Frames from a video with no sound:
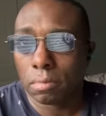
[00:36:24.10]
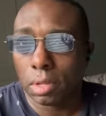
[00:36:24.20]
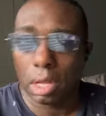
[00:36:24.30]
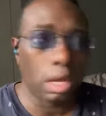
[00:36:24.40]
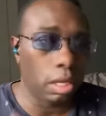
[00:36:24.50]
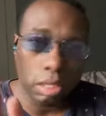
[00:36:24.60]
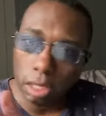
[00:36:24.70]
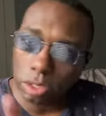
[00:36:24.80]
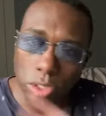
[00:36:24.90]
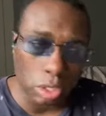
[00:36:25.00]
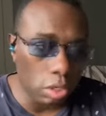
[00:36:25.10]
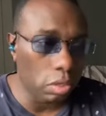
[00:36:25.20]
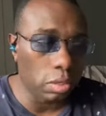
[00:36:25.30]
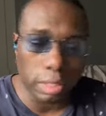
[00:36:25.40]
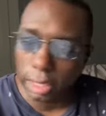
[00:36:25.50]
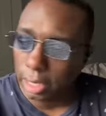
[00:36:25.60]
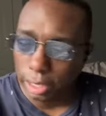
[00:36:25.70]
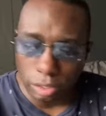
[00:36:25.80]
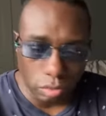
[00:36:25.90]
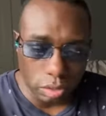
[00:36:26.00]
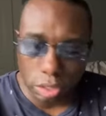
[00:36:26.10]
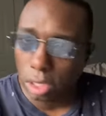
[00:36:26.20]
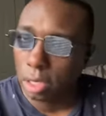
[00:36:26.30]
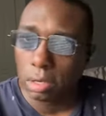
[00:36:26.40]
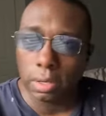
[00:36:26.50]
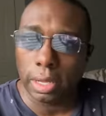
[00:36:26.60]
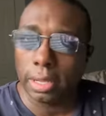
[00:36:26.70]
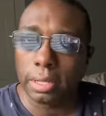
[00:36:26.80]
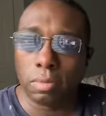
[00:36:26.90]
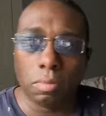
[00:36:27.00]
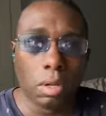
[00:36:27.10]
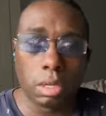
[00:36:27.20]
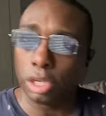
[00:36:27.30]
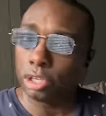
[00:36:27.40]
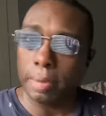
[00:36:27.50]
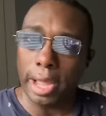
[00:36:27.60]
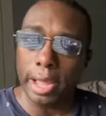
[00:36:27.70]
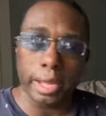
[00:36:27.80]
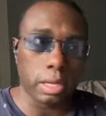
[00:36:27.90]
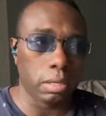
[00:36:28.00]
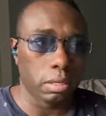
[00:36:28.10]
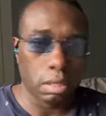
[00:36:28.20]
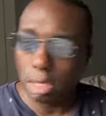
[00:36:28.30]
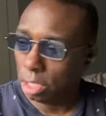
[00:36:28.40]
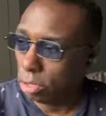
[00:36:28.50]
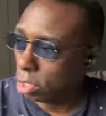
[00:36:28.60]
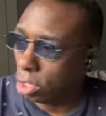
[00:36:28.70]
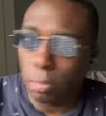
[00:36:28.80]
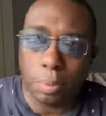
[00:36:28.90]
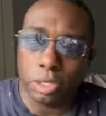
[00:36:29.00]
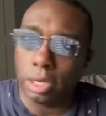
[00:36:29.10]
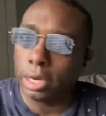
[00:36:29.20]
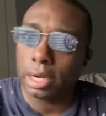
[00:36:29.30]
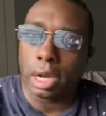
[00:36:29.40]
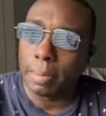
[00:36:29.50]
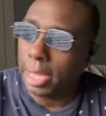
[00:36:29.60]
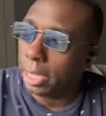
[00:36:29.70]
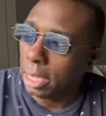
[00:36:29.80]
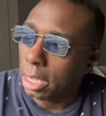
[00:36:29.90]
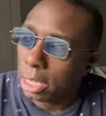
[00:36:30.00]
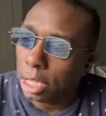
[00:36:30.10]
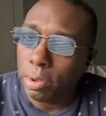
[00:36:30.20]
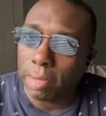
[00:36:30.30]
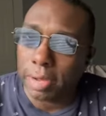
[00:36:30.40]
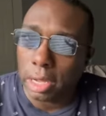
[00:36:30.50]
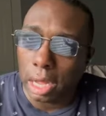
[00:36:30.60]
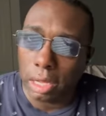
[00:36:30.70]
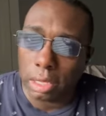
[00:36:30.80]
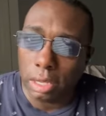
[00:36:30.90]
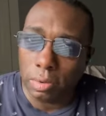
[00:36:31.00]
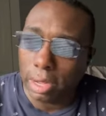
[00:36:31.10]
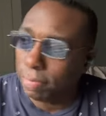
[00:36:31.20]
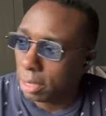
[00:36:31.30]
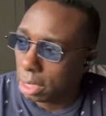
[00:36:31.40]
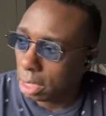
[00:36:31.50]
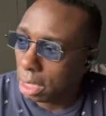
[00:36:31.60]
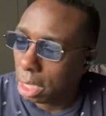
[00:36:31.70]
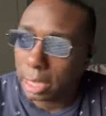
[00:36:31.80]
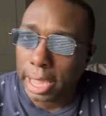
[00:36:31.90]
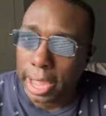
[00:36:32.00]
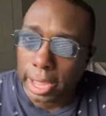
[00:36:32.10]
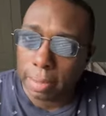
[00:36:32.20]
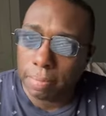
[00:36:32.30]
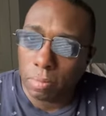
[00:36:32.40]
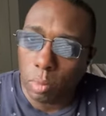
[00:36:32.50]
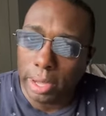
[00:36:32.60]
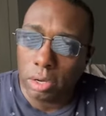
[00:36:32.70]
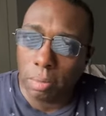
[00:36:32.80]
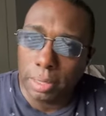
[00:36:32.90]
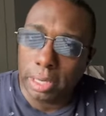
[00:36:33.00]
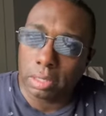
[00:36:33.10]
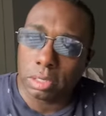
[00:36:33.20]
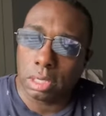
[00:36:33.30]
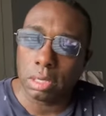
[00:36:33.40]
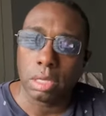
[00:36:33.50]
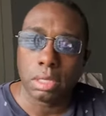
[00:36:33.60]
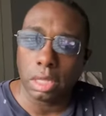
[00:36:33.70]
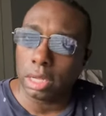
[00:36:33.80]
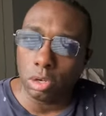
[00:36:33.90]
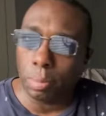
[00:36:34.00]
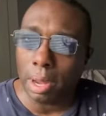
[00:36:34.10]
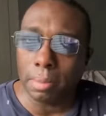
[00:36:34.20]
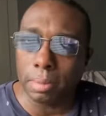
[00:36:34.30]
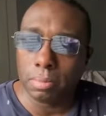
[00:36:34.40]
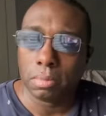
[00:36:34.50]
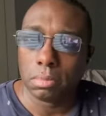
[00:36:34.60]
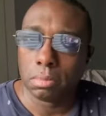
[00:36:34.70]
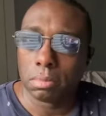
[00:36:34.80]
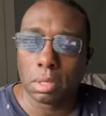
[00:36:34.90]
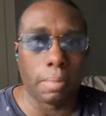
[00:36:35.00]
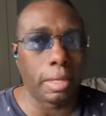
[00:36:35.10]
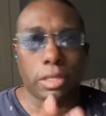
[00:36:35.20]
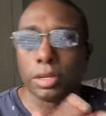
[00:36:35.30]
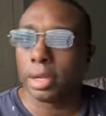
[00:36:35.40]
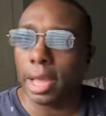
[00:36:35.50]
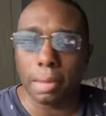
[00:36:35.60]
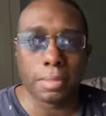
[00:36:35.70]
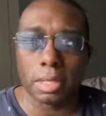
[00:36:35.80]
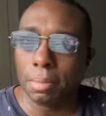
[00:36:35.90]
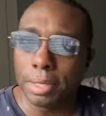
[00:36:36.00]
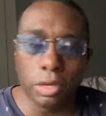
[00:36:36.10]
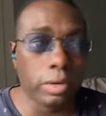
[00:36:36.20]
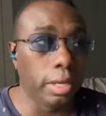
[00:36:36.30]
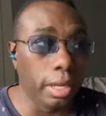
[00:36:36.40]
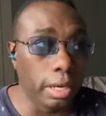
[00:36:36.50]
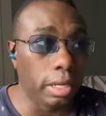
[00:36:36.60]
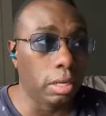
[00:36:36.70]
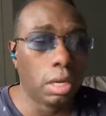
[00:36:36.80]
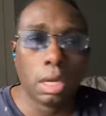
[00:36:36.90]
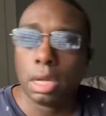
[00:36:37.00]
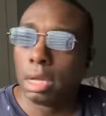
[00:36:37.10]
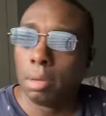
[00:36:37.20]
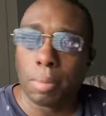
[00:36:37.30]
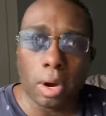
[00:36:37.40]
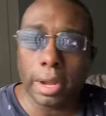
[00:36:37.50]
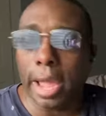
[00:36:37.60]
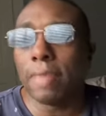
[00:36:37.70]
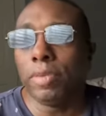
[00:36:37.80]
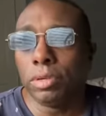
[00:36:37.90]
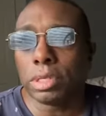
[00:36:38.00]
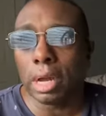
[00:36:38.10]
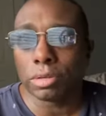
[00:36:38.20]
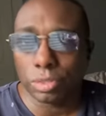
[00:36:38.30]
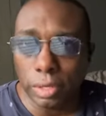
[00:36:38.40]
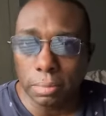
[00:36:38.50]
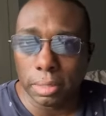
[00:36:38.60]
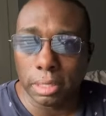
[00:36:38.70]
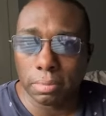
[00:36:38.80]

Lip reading: Hey, sir. Hey, how you doing, sir? Hey, get your bag. You're pushing the intercom. Hey, can you have a cab waiting on me downstairs? Yeah, no problem. Come out there, your cab is. I mean, you're getting Park Avenue style treatment